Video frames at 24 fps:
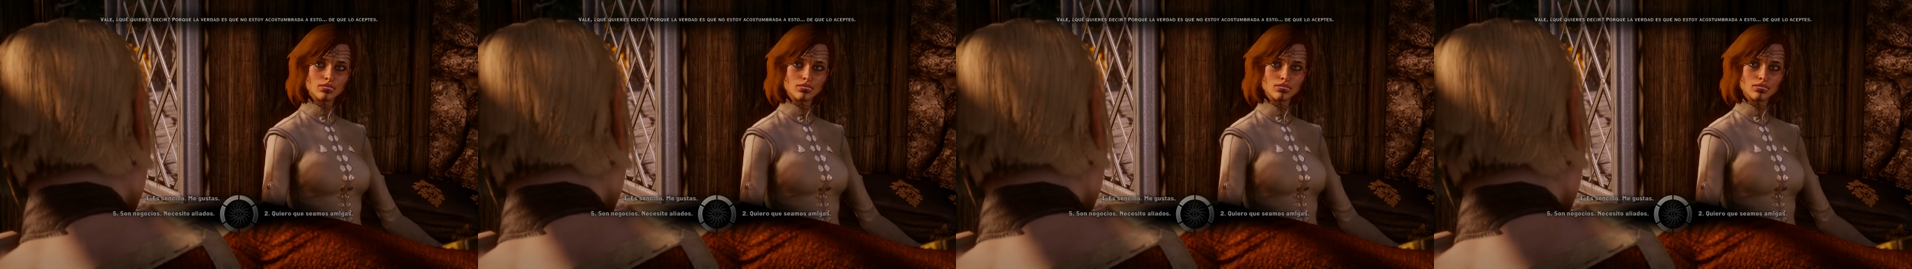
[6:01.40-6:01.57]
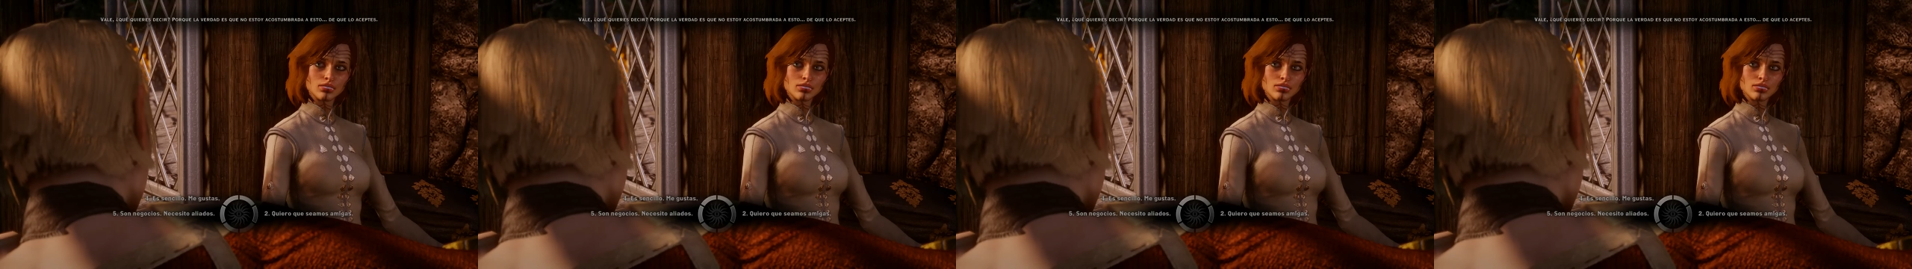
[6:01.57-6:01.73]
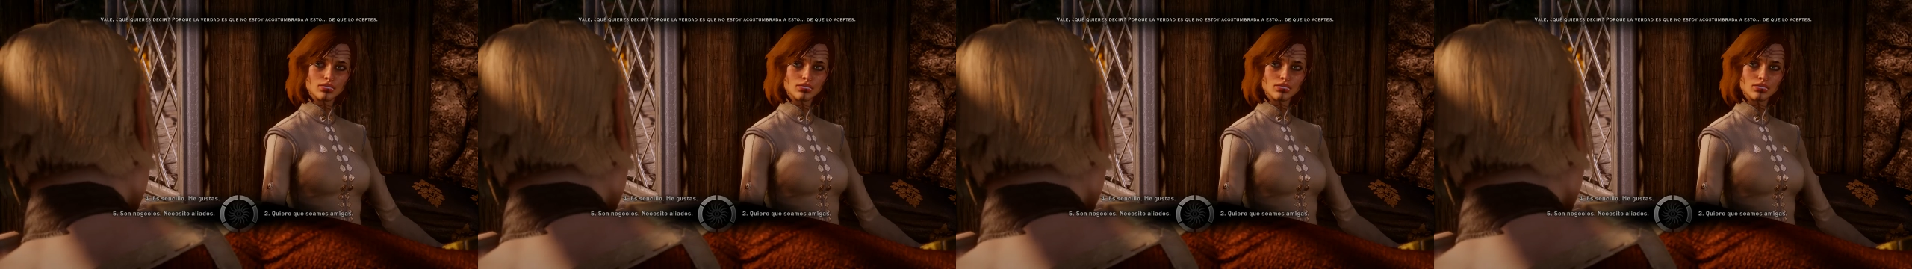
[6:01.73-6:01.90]

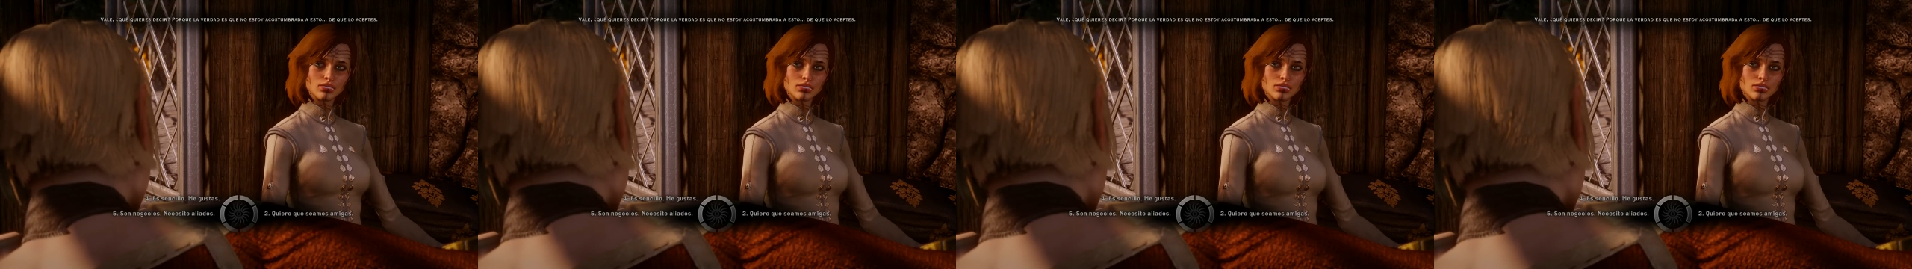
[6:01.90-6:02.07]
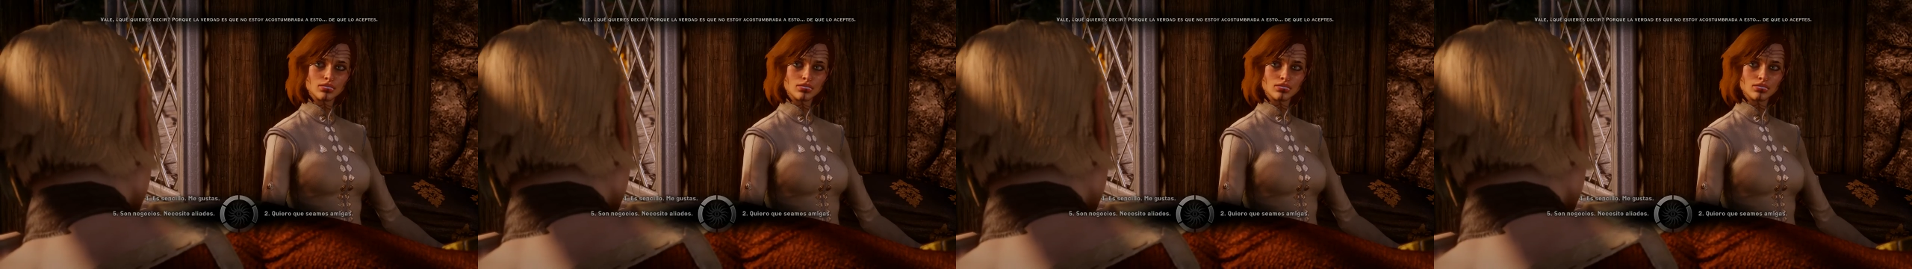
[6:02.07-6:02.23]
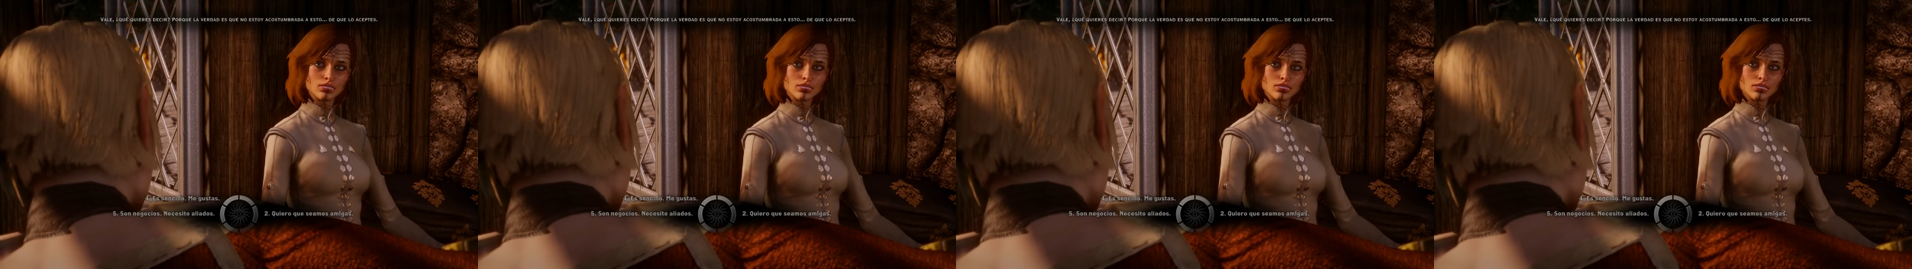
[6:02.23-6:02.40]

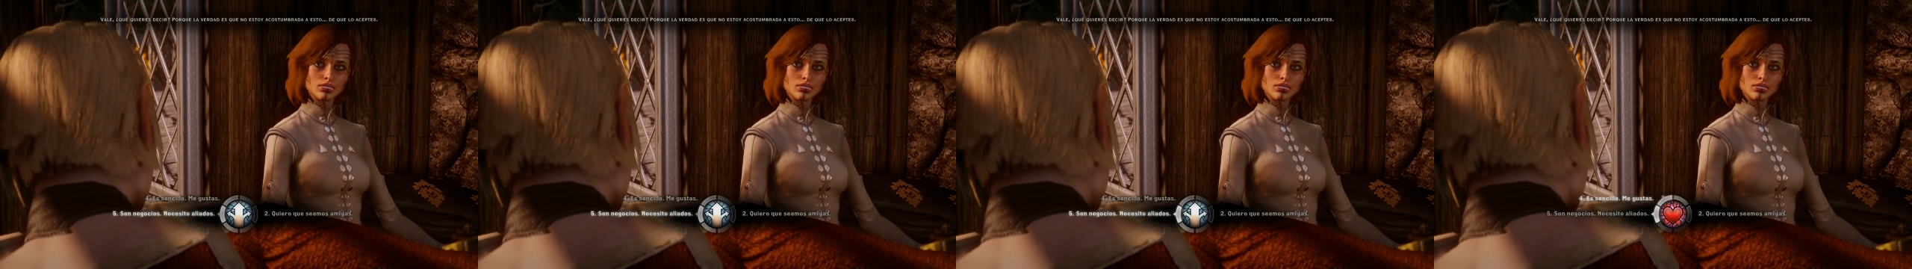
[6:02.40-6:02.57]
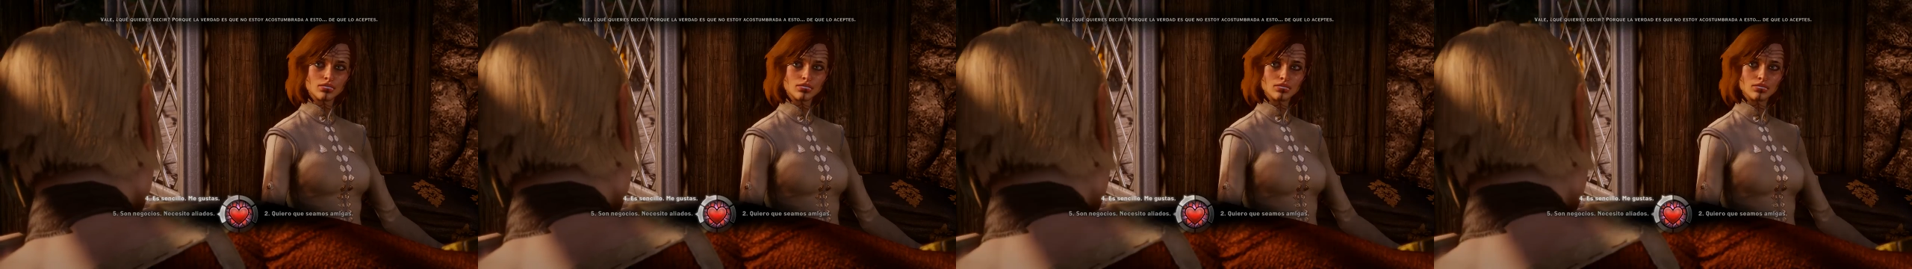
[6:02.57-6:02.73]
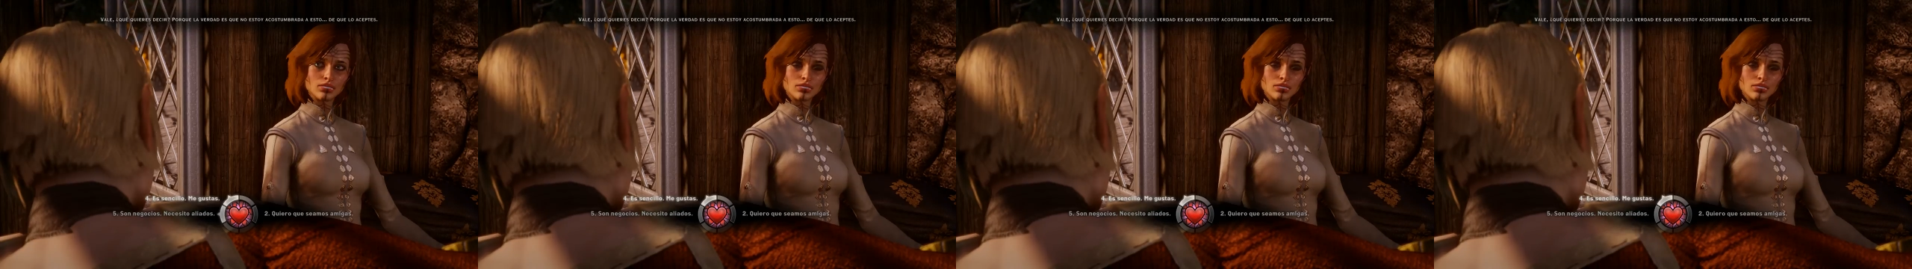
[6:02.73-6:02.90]

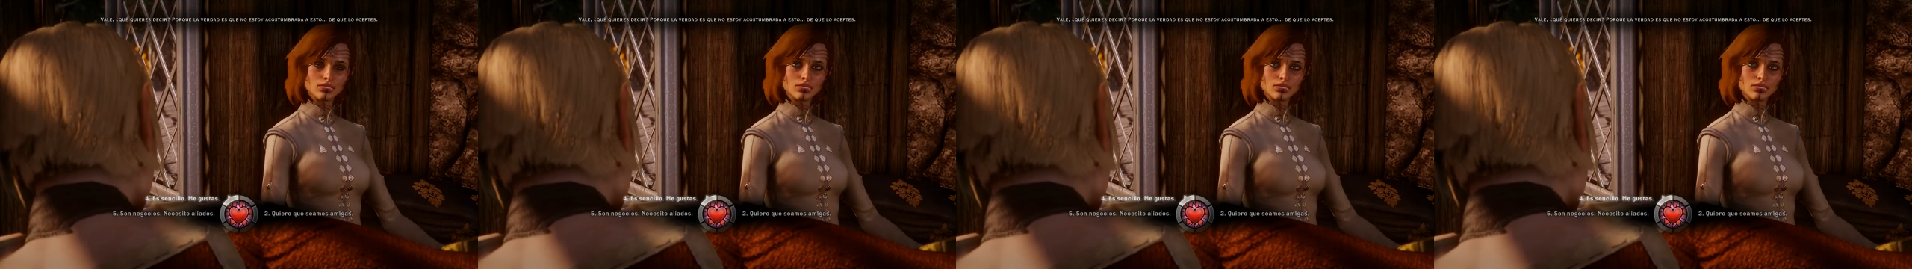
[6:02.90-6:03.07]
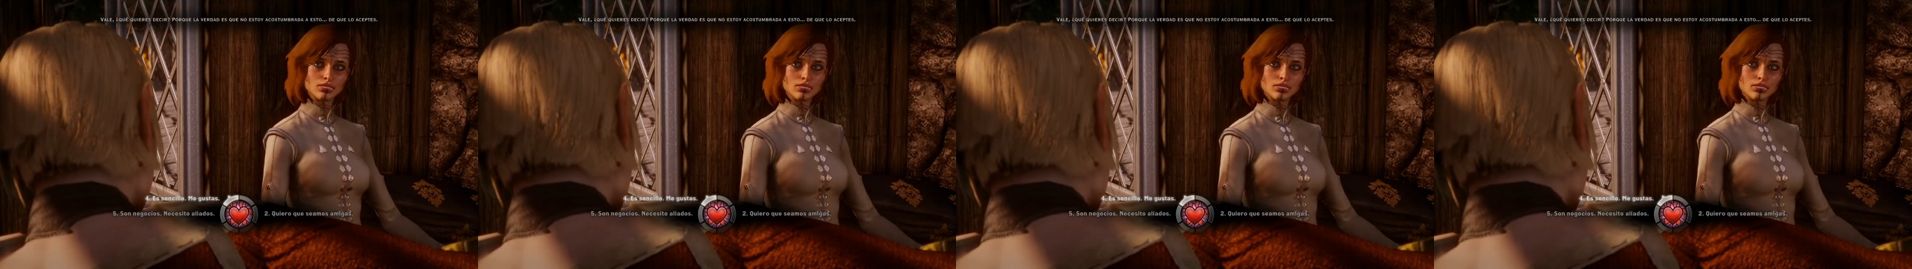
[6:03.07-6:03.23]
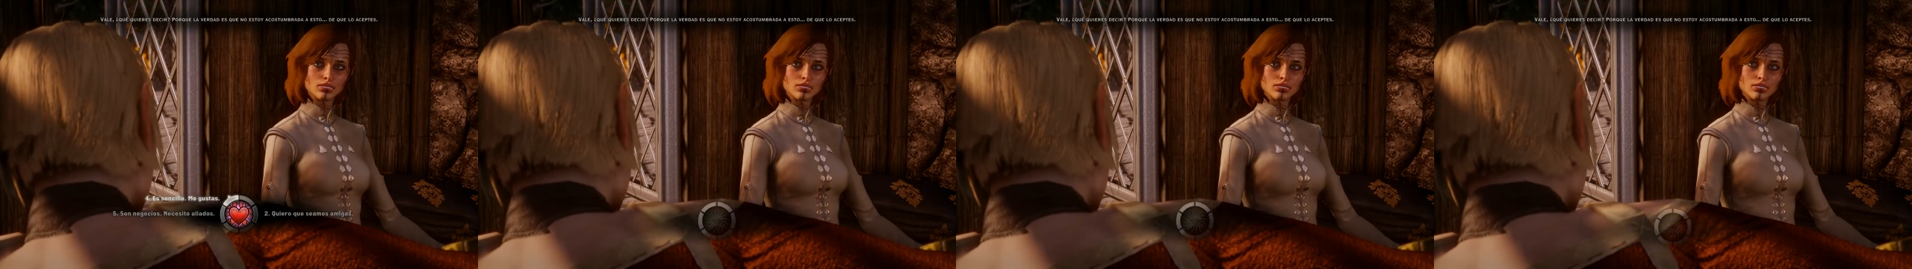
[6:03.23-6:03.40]

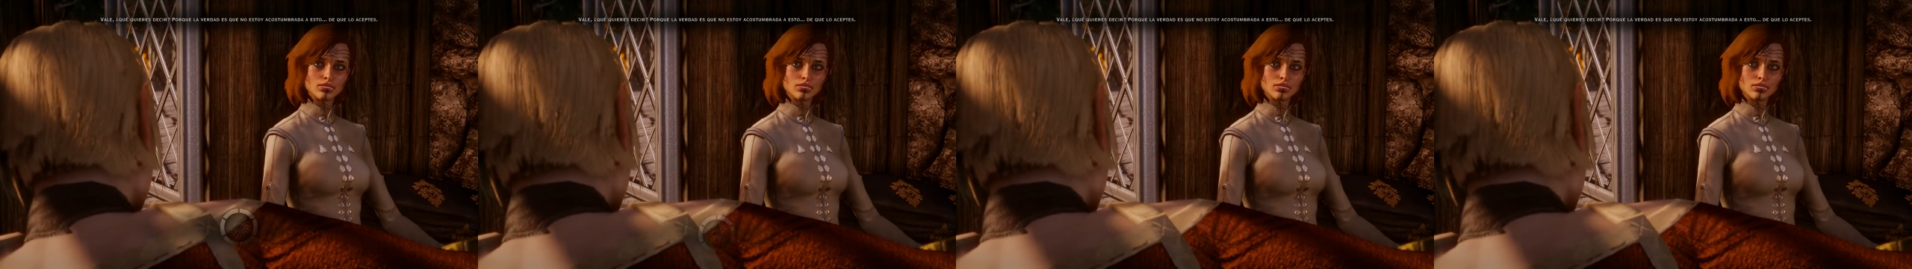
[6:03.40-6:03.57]
No one is speaking in this clip.